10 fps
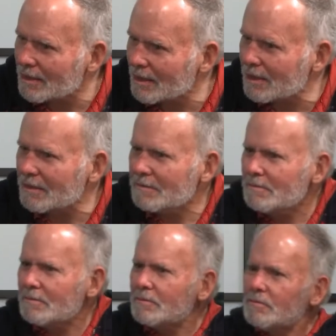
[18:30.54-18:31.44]

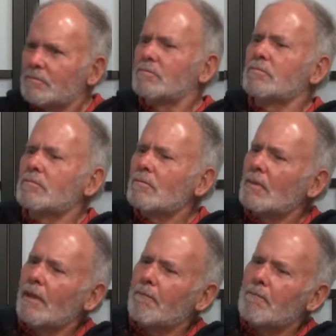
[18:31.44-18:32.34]

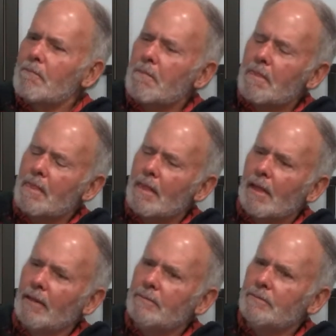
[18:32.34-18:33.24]

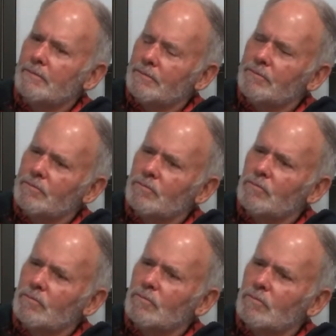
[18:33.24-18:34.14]

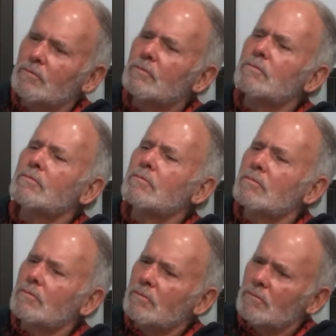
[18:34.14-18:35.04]

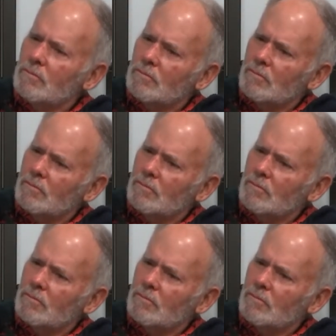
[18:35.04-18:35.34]
No words are spoken by the person on screen.